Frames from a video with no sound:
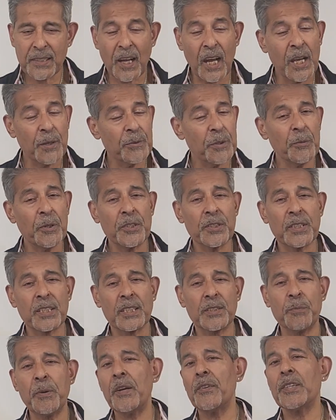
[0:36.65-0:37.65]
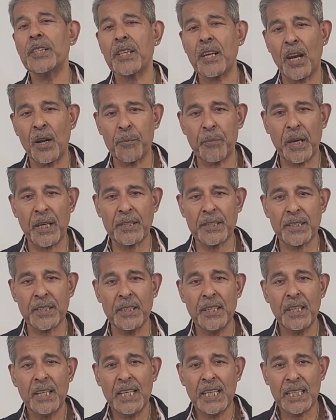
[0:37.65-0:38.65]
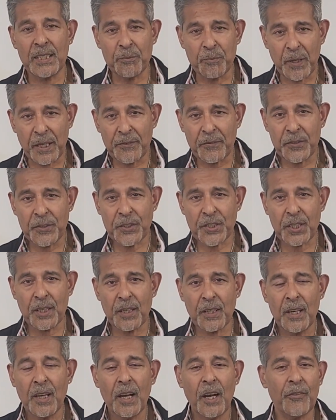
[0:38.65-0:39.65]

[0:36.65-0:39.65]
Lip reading: I am the most experienced chiropractor in Bedfordshire.